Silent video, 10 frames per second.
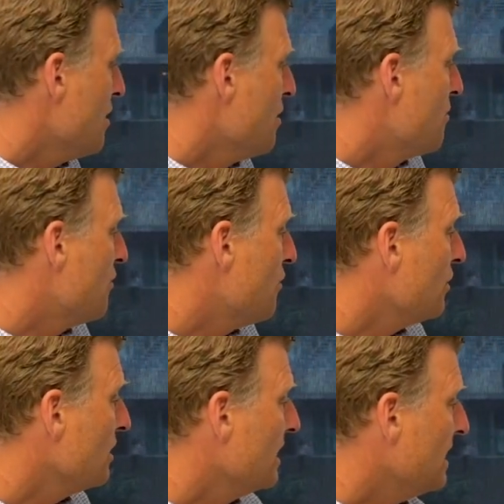
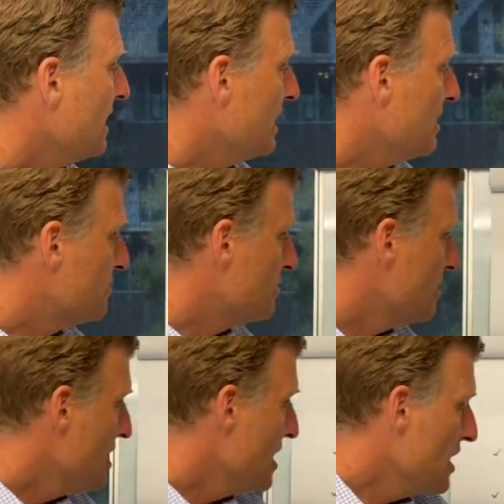Thirdly is
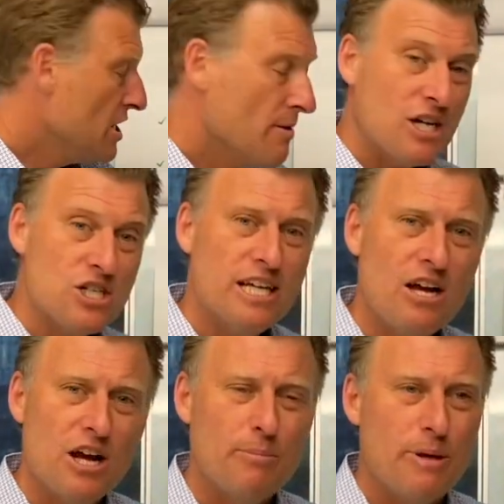you're actually
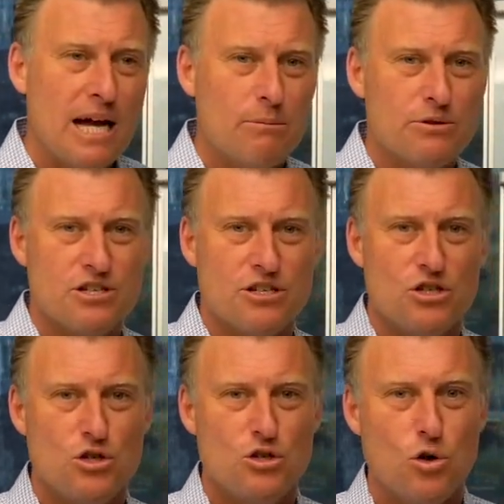going to be able to
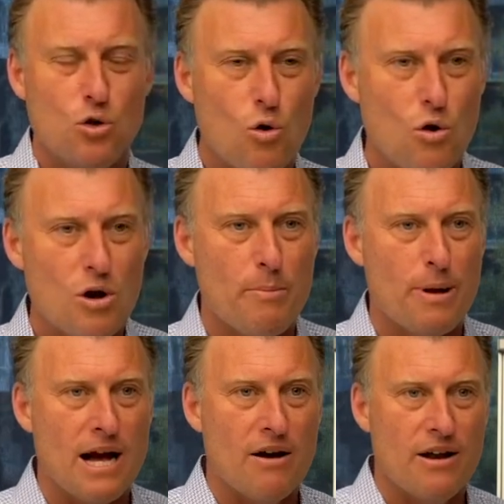talk
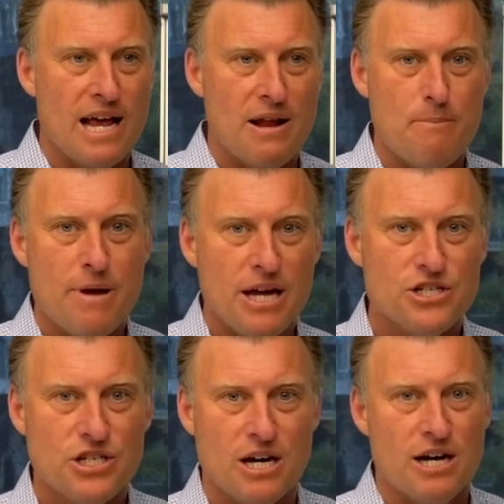about and measure